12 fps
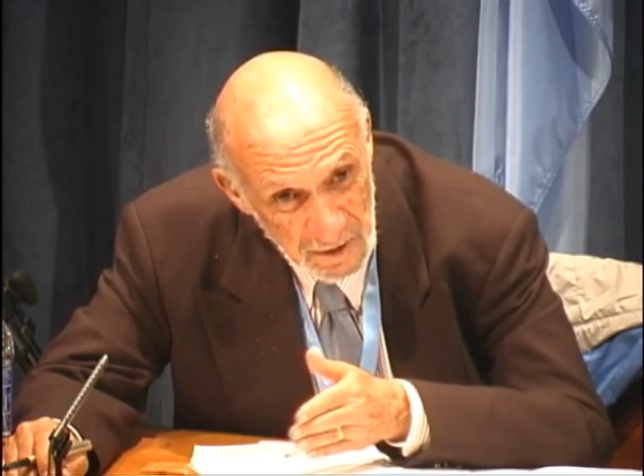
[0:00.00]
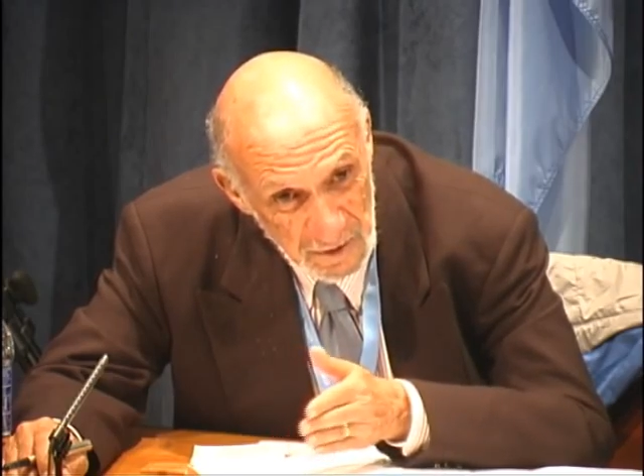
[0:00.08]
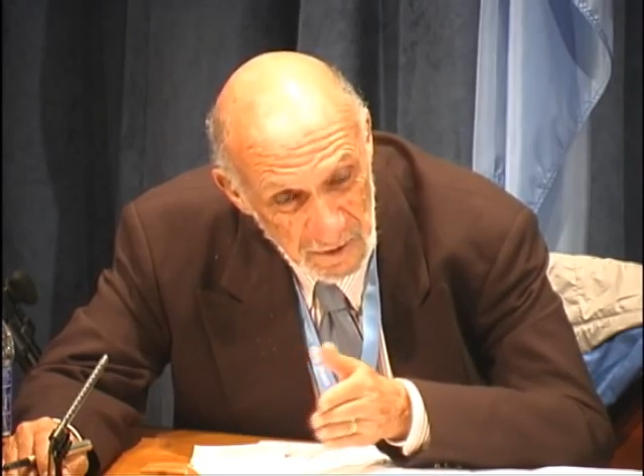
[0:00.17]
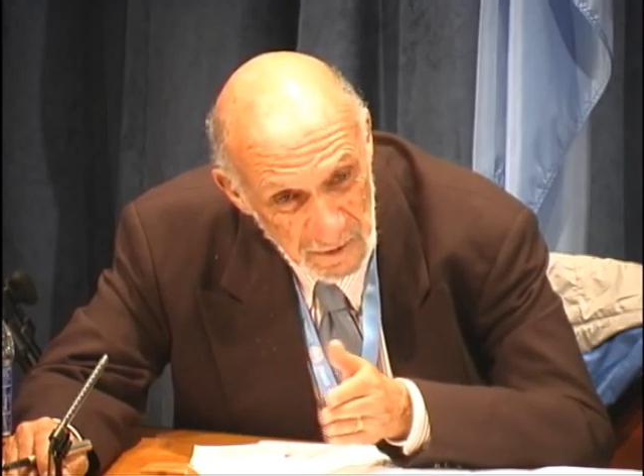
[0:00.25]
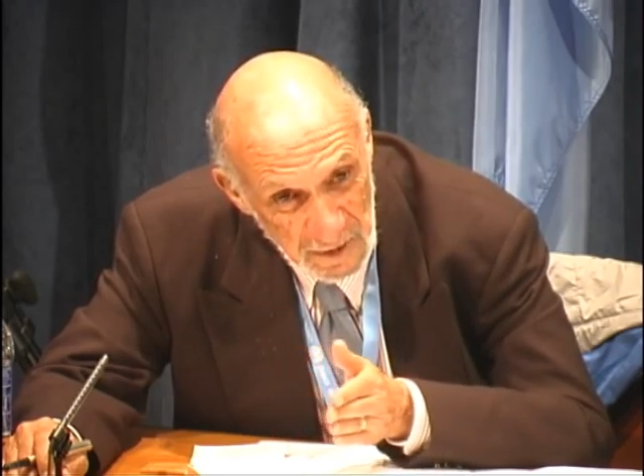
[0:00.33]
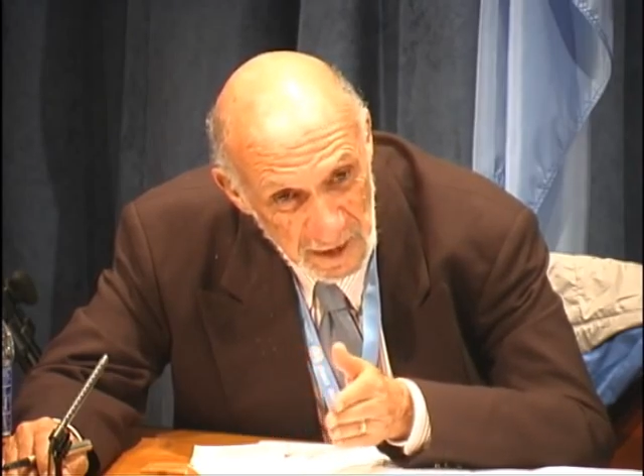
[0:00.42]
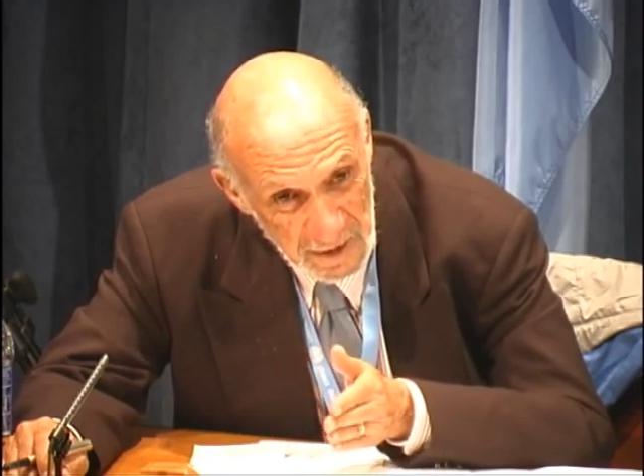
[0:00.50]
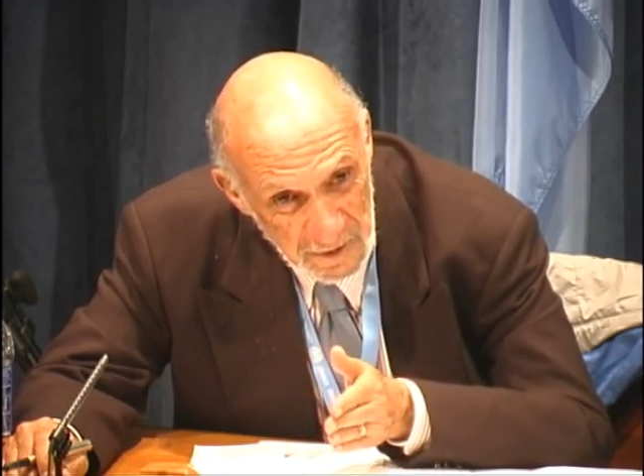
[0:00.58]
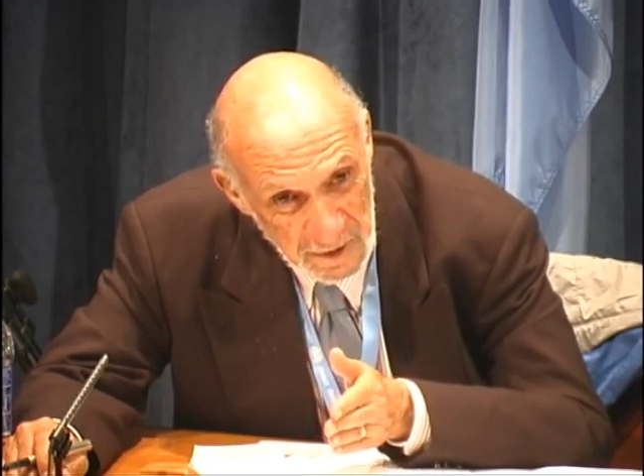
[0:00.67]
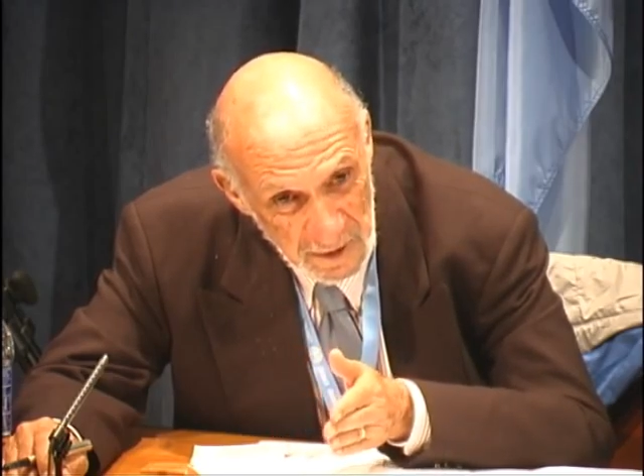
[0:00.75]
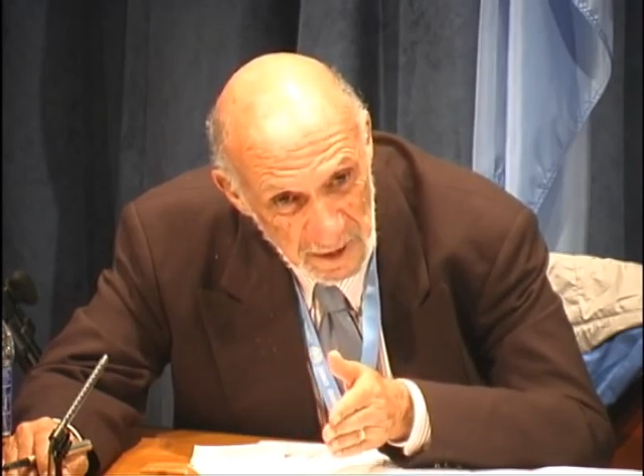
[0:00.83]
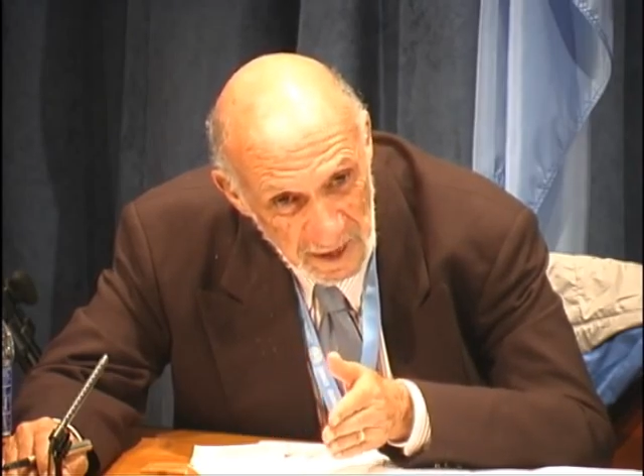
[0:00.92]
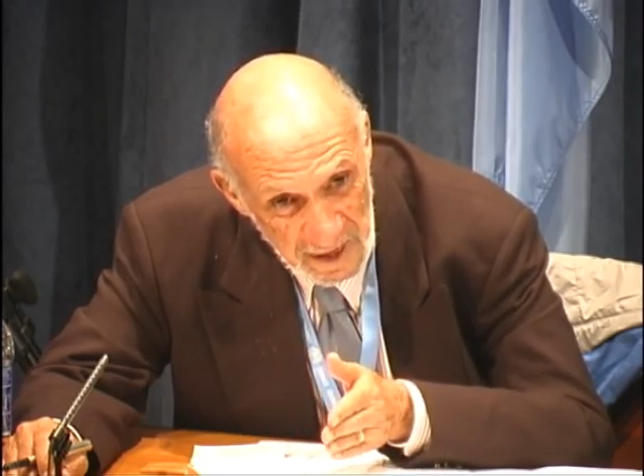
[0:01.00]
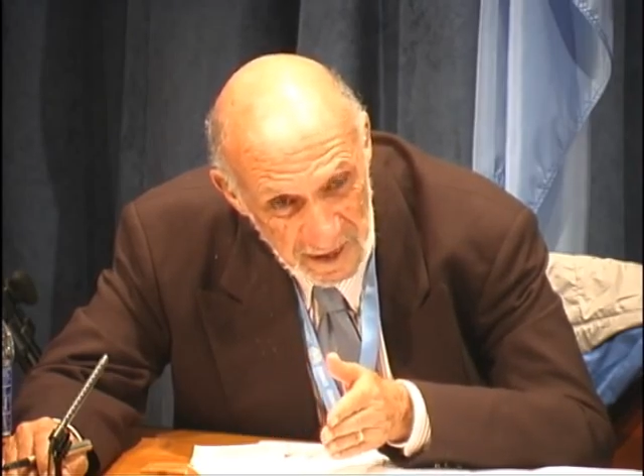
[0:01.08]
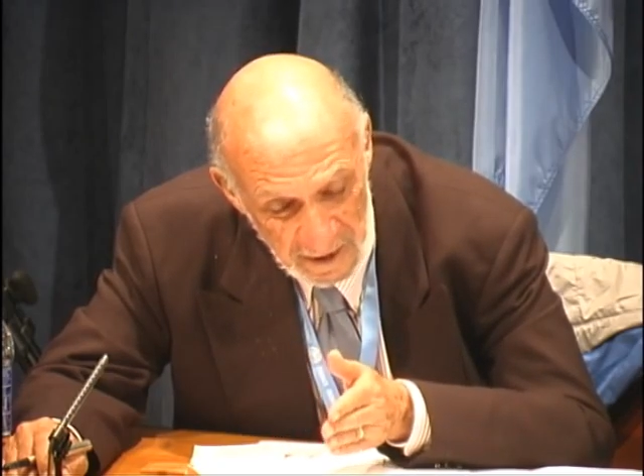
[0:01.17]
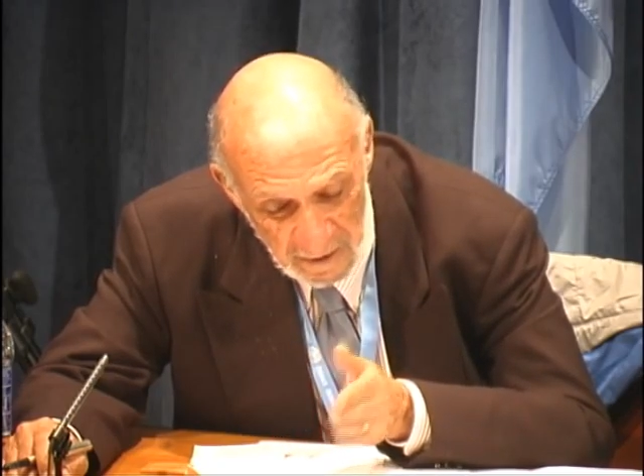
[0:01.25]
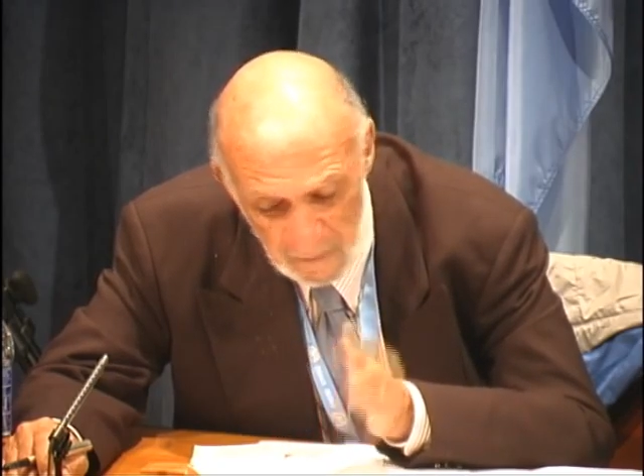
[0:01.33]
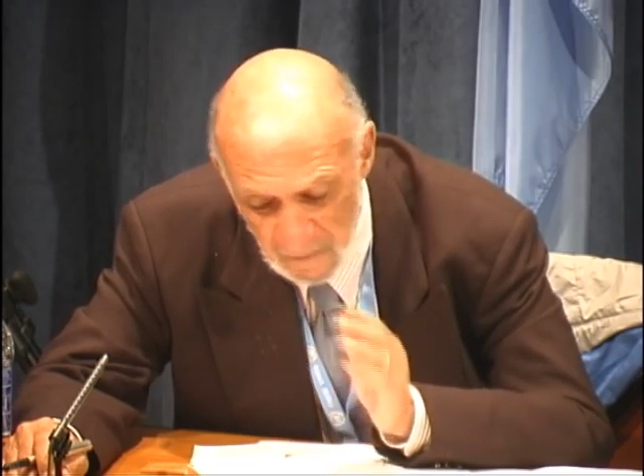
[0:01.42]
in
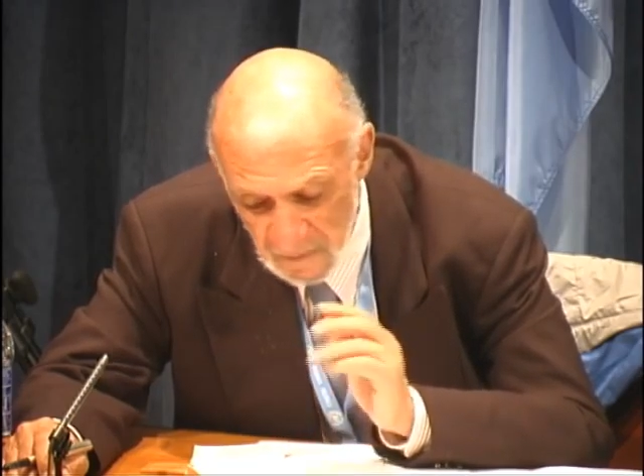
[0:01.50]
2008.